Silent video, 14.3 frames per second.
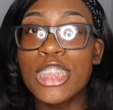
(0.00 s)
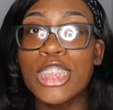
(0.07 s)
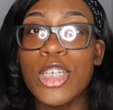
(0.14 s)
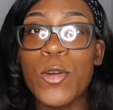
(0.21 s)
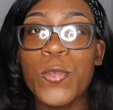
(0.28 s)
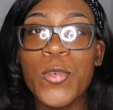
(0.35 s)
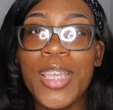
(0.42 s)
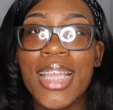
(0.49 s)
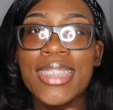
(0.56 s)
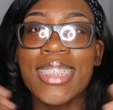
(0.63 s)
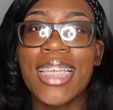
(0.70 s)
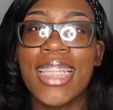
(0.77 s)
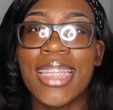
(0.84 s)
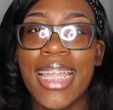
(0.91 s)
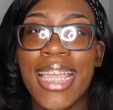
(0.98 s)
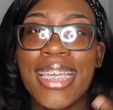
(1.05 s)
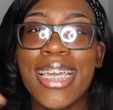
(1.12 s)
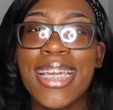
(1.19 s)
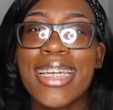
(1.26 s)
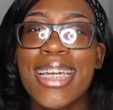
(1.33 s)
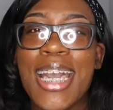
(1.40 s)
don't forget to
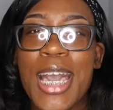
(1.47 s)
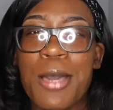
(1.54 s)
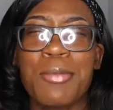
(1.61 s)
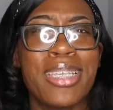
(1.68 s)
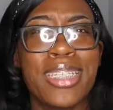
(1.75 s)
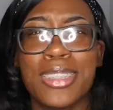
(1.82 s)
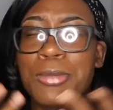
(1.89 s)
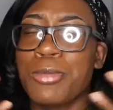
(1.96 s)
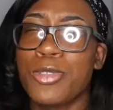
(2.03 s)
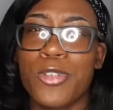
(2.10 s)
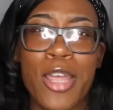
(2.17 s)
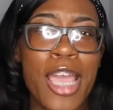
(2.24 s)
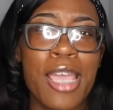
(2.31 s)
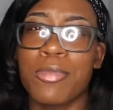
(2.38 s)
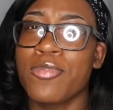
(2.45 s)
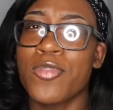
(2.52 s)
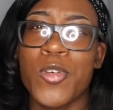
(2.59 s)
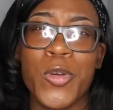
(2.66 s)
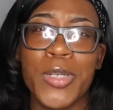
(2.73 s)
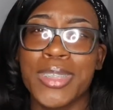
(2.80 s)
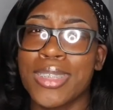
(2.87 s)
like comment and subscribe of
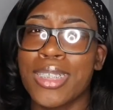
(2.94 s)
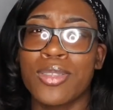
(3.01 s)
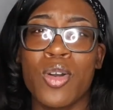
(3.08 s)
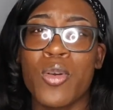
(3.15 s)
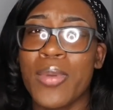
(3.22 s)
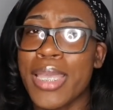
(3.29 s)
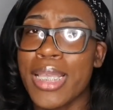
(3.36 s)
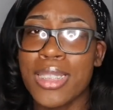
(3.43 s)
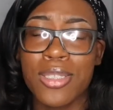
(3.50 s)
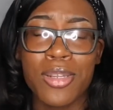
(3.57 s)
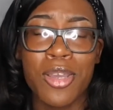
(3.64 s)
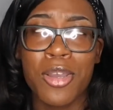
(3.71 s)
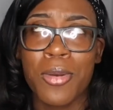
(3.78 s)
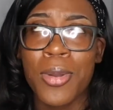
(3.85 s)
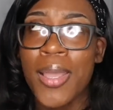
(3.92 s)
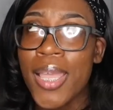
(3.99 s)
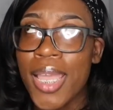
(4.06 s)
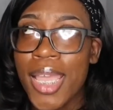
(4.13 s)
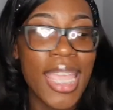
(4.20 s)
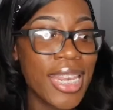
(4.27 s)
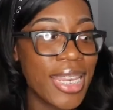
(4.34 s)
course as always you know
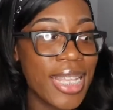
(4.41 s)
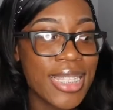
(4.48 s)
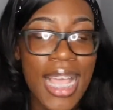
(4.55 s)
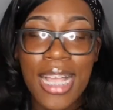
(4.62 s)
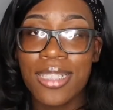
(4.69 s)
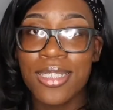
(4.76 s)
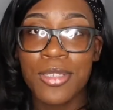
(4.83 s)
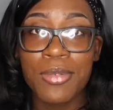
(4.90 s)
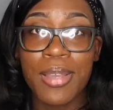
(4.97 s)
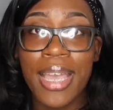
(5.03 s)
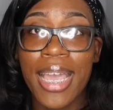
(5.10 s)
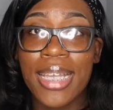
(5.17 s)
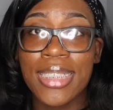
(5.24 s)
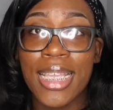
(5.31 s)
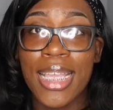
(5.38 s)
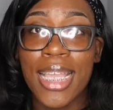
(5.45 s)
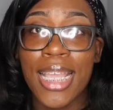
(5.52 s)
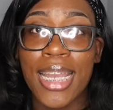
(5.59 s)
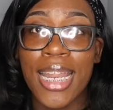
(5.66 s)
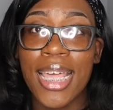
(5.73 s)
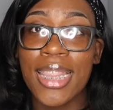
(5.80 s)
and yes i'll see you guys
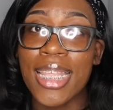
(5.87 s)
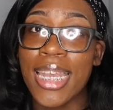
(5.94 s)
in the